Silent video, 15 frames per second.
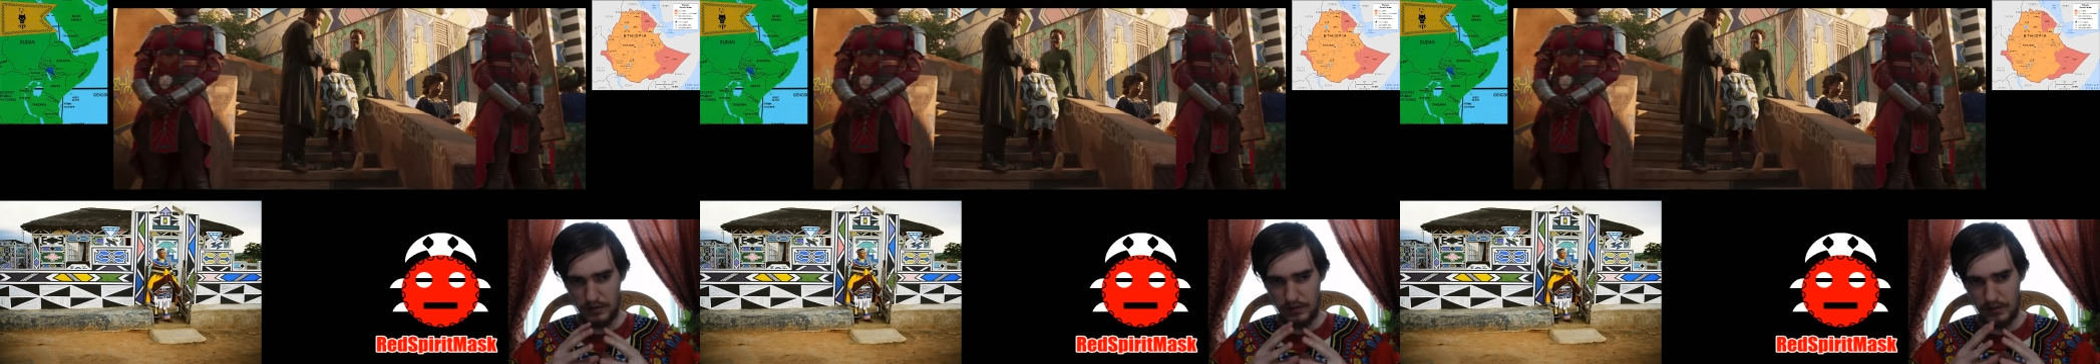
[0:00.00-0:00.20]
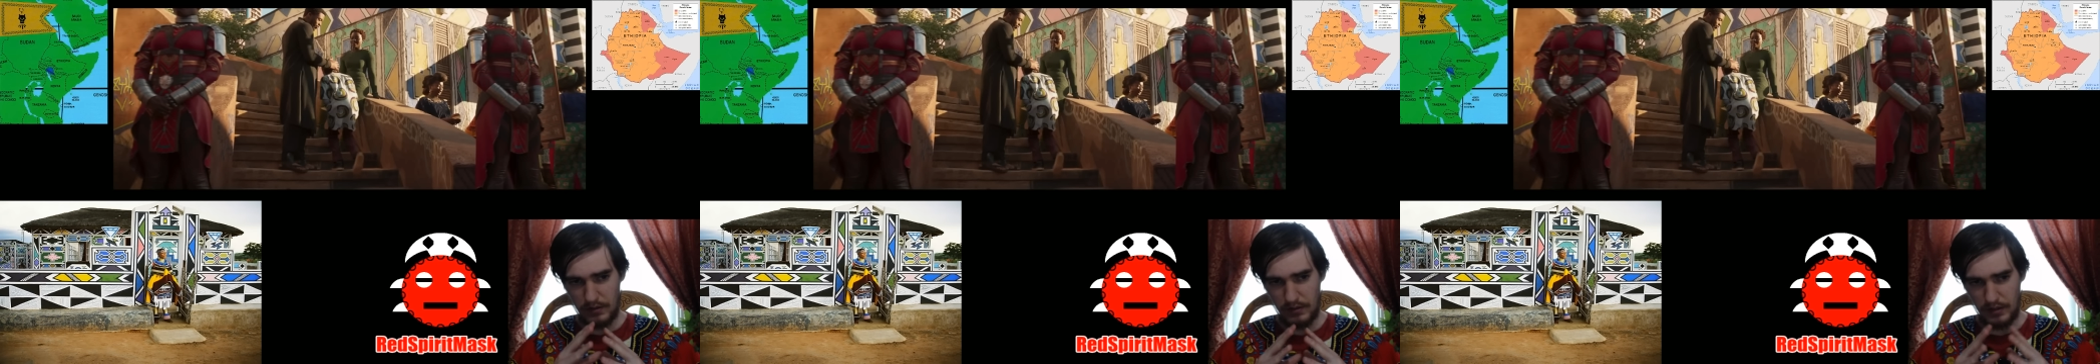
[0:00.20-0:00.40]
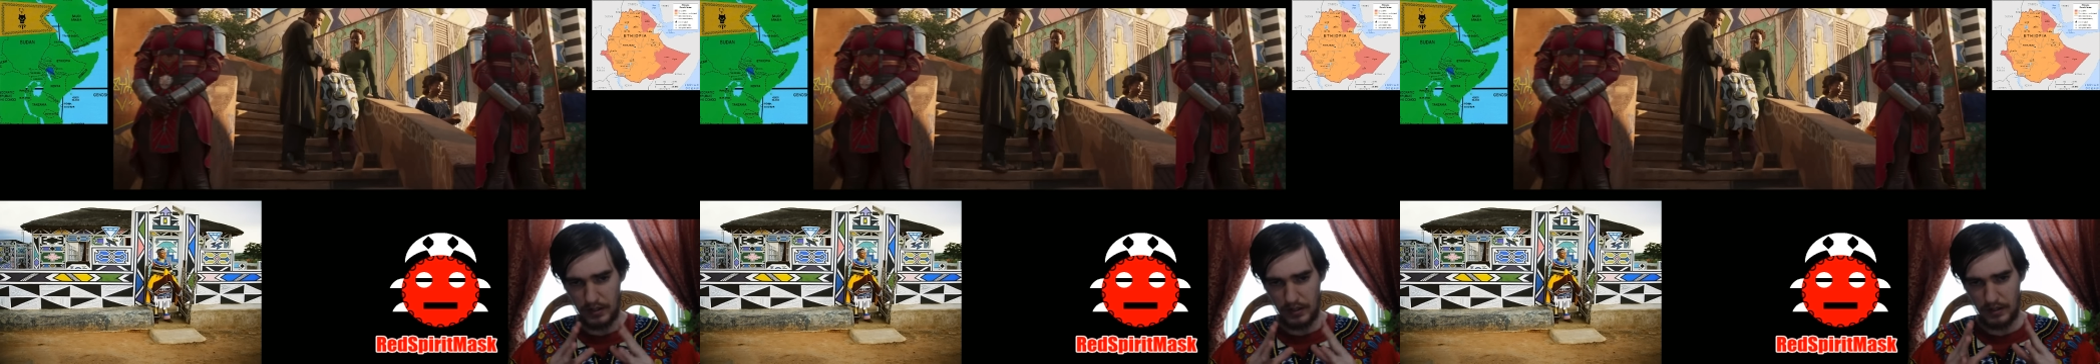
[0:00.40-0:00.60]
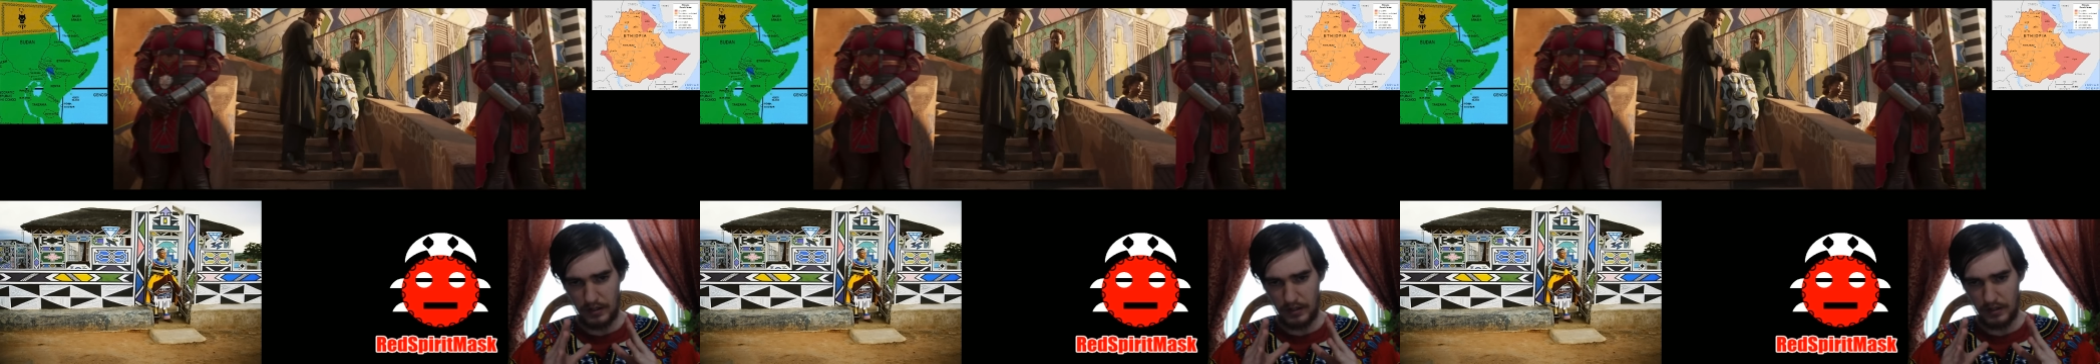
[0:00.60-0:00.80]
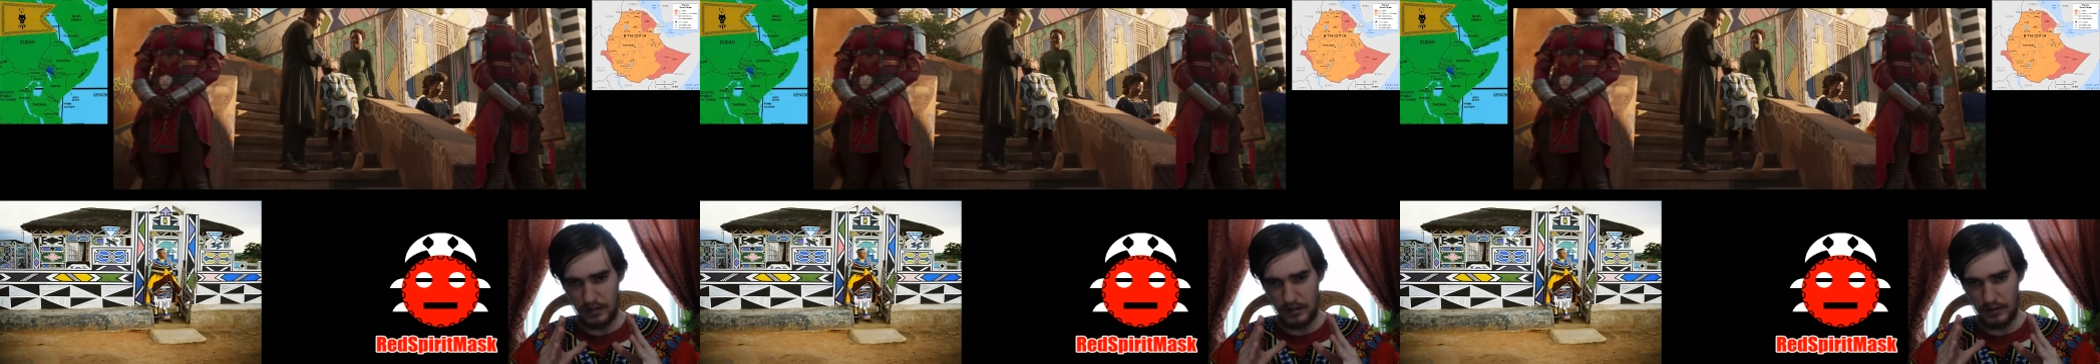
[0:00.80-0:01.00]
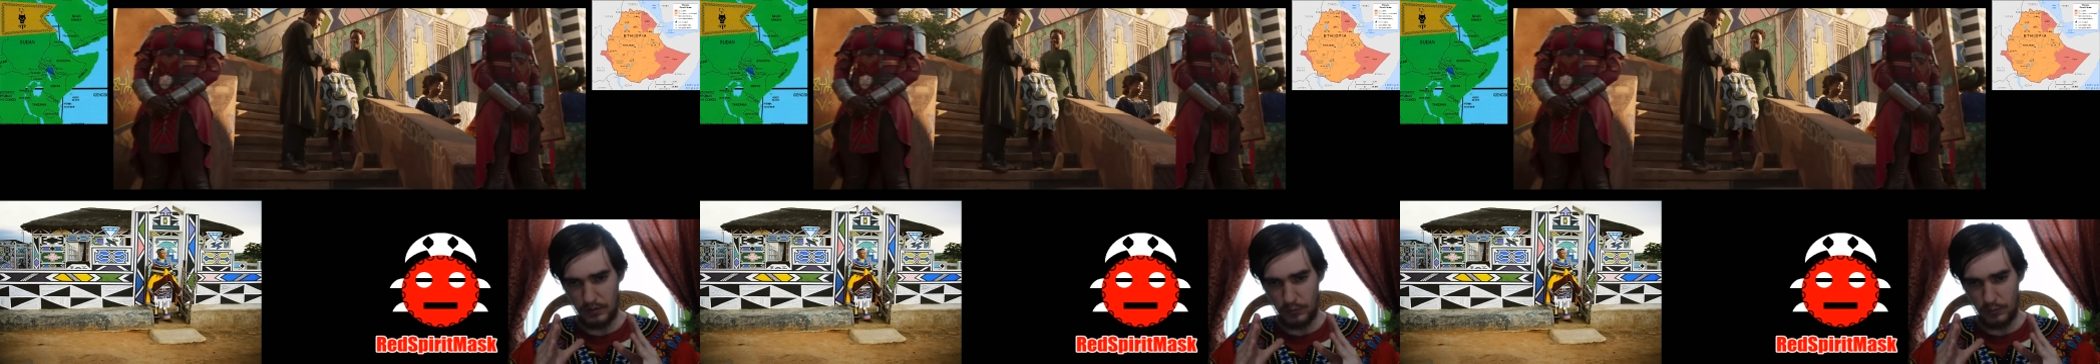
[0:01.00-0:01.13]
the